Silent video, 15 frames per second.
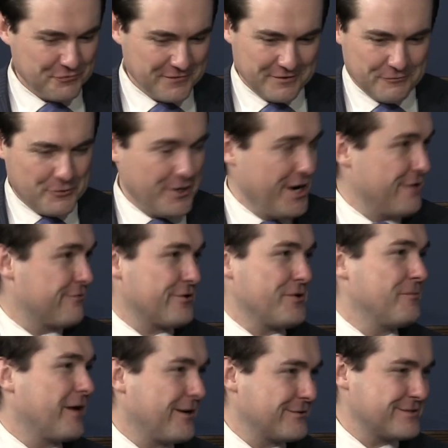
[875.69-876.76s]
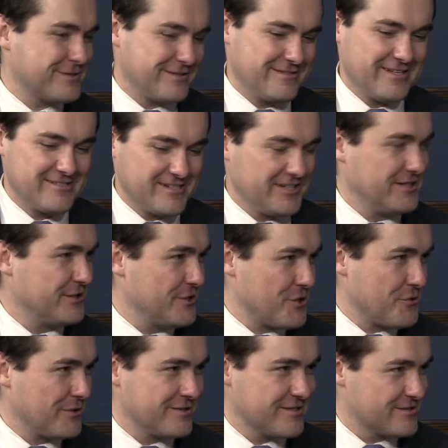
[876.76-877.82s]
whatever amount that's going to
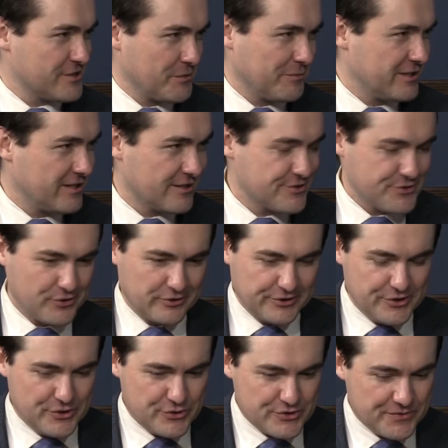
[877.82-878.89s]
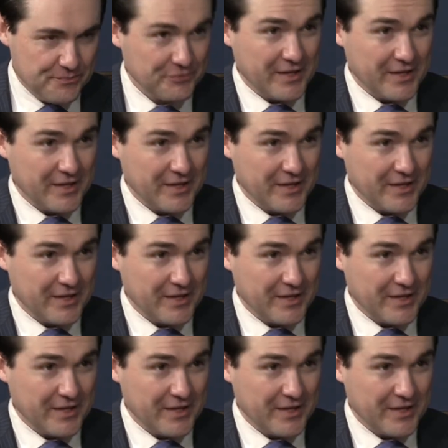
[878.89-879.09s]
go into some industrial use.